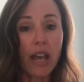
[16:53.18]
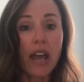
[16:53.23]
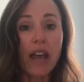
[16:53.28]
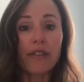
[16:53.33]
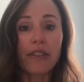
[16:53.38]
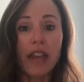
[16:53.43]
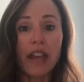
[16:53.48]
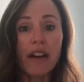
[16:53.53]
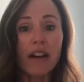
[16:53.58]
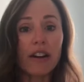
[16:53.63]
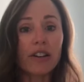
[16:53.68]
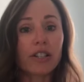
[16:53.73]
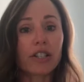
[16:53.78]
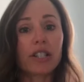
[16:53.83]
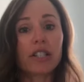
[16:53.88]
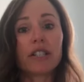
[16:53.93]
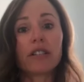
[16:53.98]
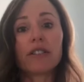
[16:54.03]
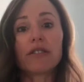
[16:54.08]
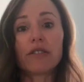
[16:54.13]
They are
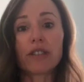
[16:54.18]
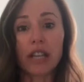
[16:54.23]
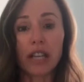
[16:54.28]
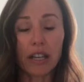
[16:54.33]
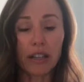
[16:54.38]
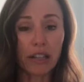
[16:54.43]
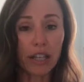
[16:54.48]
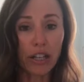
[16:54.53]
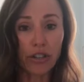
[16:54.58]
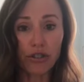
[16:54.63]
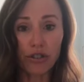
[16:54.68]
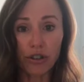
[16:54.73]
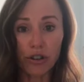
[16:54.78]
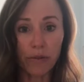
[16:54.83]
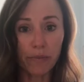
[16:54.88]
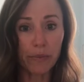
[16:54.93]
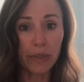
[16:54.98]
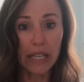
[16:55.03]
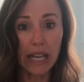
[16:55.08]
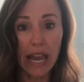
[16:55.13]
still killing
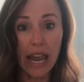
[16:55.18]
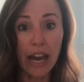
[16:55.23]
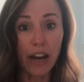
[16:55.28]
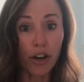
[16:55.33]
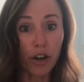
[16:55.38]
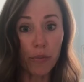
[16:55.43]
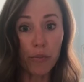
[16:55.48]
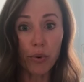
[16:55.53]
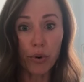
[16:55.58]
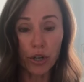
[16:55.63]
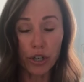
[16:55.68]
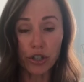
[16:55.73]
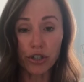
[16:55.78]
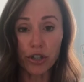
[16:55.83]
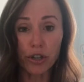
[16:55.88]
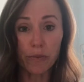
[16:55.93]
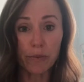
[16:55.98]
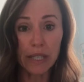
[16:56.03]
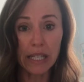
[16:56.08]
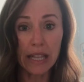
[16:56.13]
germs, airborne
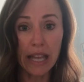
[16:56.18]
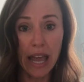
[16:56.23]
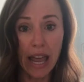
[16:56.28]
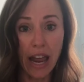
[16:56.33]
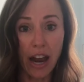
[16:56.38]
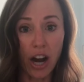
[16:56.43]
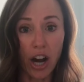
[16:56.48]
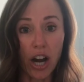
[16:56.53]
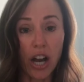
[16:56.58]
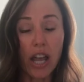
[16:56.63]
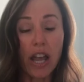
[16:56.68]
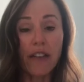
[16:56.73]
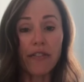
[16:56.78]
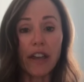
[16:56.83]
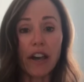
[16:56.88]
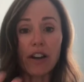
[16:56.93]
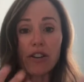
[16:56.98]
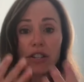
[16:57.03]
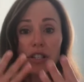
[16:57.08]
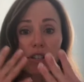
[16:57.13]
germs in the air. They
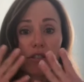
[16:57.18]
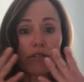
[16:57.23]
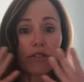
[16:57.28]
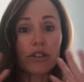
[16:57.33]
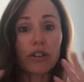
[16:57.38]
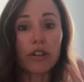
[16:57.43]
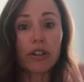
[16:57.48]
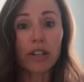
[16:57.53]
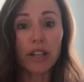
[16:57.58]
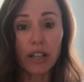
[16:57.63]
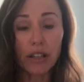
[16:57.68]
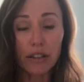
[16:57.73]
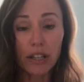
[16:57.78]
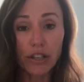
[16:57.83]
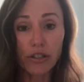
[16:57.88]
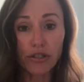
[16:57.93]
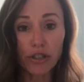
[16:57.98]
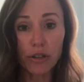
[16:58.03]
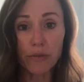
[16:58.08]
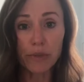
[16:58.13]
are still killing
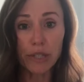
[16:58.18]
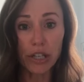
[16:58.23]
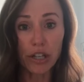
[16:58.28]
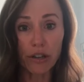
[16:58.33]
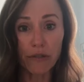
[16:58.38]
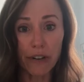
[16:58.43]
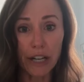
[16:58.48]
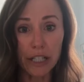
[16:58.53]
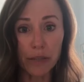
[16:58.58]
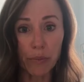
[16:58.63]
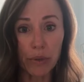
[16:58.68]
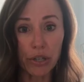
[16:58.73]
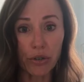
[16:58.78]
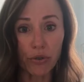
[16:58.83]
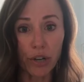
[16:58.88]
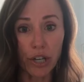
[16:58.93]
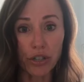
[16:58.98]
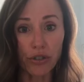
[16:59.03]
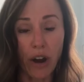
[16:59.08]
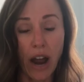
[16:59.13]
germs in your
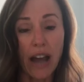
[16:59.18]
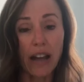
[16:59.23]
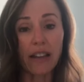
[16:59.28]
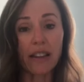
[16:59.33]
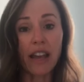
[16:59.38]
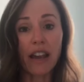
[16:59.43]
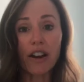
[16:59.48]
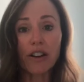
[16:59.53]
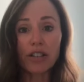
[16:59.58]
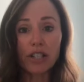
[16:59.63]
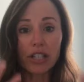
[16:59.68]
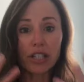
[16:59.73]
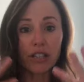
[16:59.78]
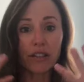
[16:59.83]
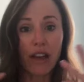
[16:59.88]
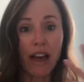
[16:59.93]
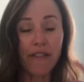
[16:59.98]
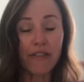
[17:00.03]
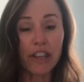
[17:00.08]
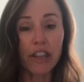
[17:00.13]
respiratory tract. They are still
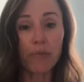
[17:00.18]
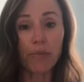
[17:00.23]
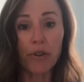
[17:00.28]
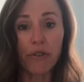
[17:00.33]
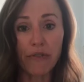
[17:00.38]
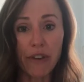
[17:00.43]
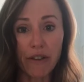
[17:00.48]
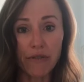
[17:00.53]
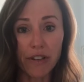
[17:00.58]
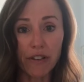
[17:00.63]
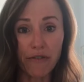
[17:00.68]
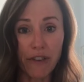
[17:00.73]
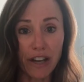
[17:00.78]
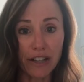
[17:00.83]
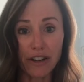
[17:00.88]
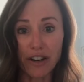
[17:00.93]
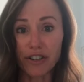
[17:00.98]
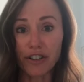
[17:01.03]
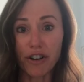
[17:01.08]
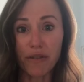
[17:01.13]
having a profound effect
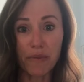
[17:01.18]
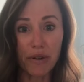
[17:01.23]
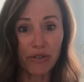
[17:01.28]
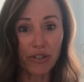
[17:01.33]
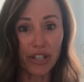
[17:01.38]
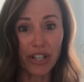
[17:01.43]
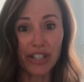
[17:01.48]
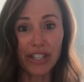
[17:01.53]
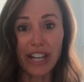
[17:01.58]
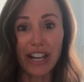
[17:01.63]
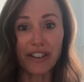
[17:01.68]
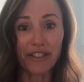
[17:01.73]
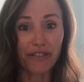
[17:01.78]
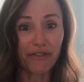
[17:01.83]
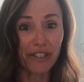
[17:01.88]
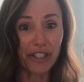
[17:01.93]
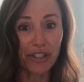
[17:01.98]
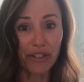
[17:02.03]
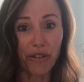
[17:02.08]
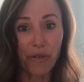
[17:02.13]
on your emotions and your
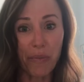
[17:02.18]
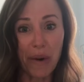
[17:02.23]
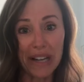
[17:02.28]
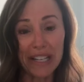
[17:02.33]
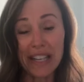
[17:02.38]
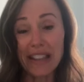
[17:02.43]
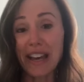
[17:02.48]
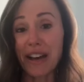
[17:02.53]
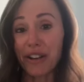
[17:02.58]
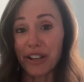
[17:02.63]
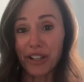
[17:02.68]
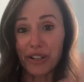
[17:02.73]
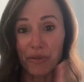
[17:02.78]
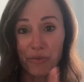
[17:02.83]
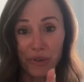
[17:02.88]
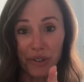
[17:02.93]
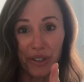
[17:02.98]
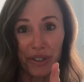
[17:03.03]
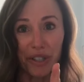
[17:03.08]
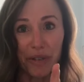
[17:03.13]
physical body that you
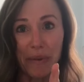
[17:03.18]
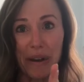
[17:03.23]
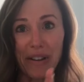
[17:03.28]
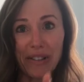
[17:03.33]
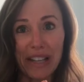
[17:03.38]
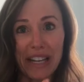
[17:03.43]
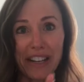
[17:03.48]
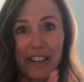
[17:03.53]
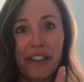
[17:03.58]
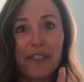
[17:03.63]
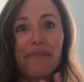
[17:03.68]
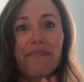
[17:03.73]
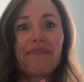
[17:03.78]
will learn about later.